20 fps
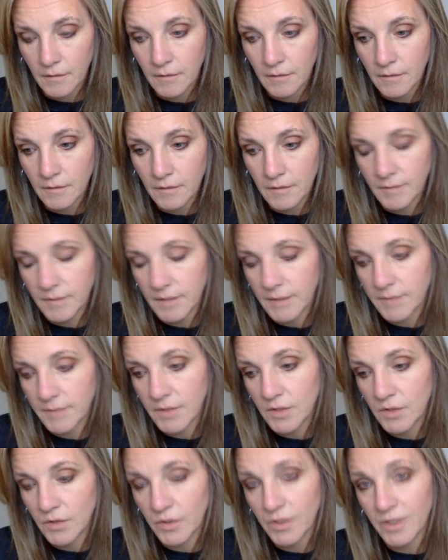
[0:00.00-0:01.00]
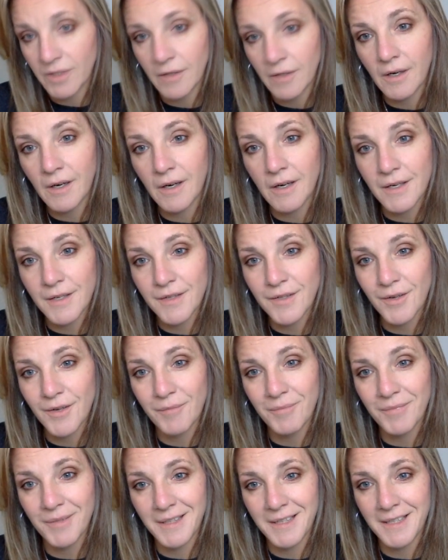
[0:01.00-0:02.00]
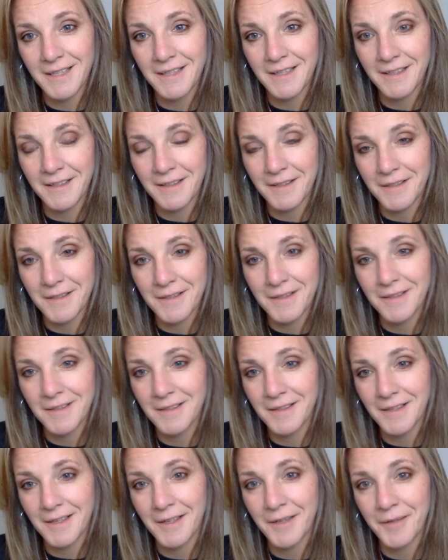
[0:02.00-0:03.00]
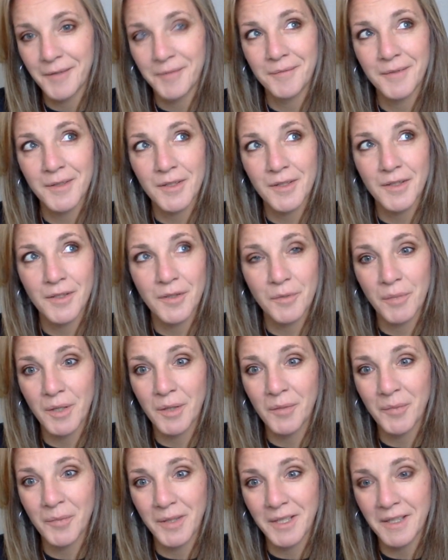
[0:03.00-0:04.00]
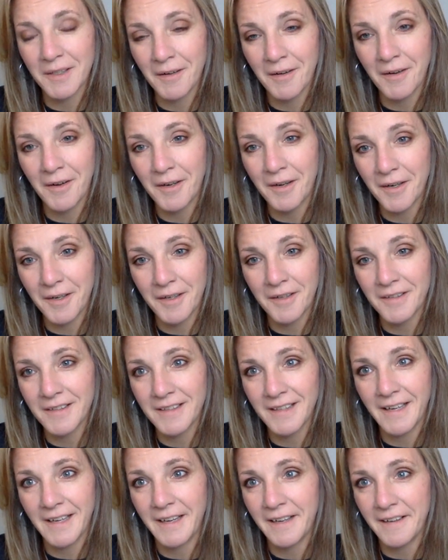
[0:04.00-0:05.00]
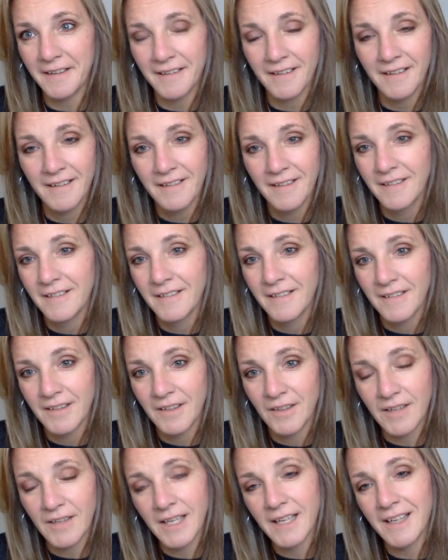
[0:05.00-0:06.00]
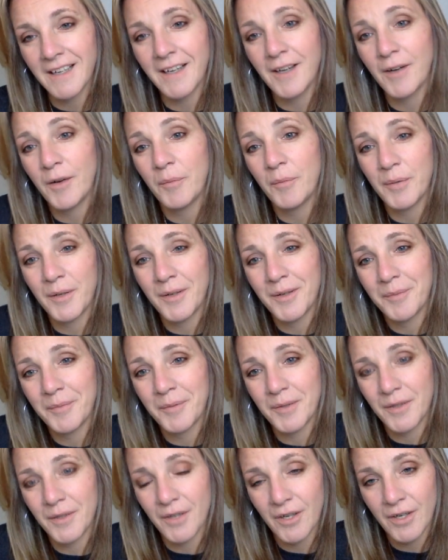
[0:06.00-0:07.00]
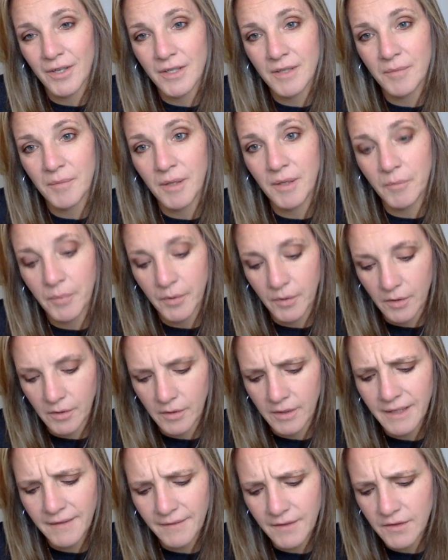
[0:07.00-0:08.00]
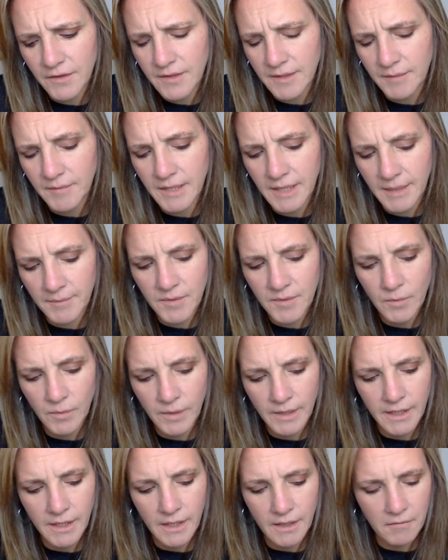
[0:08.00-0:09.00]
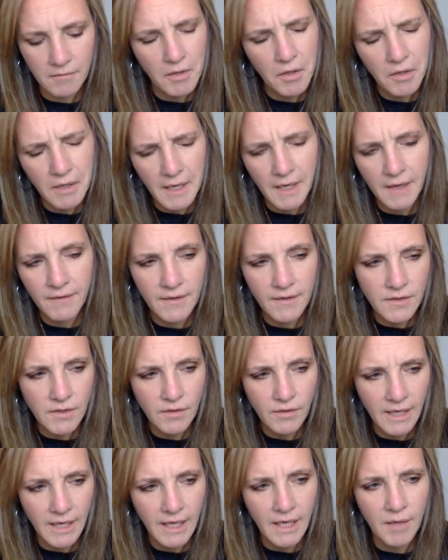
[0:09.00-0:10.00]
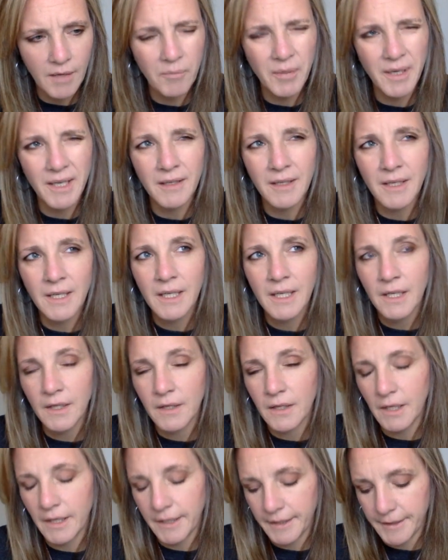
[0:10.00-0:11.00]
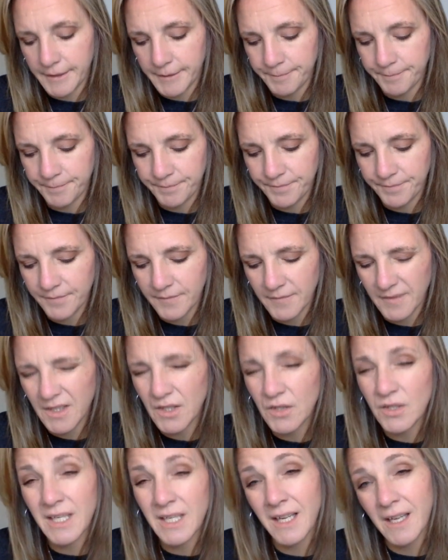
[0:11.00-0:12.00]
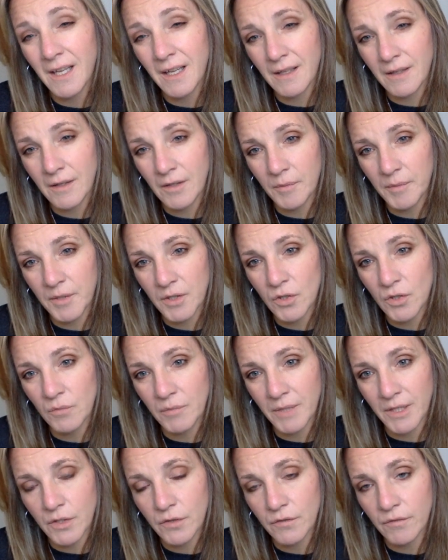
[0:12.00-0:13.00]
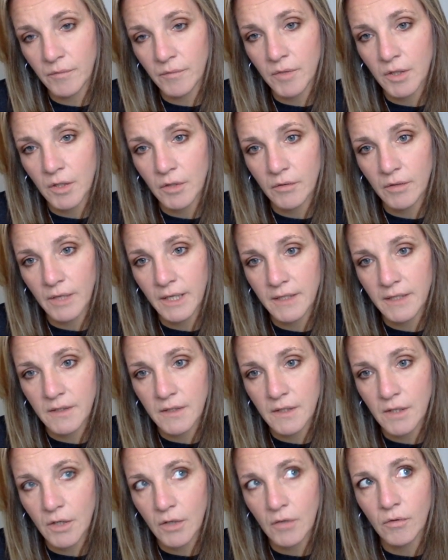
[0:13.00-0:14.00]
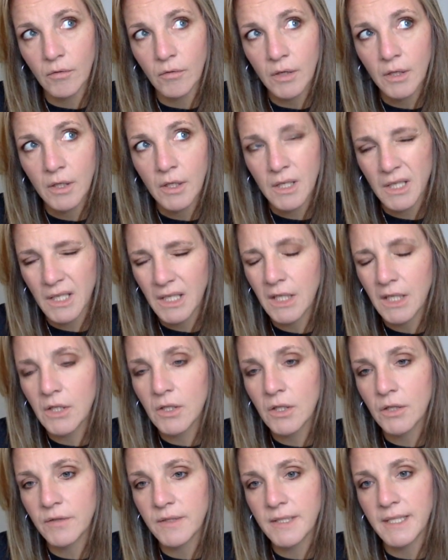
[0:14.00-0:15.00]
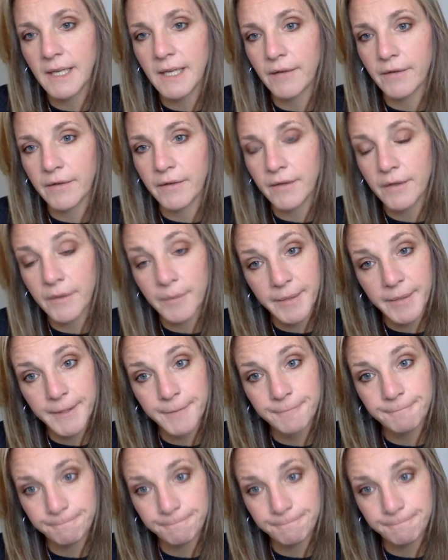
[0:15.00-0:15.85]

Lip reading: Sometimes the door to your heart is open, and you're such a big bleeding heart that you can't help but open your to people. And there's sometimes where, okay, that's okay, but they're taking a little bit too much from you, and so you need to close it down a little bit.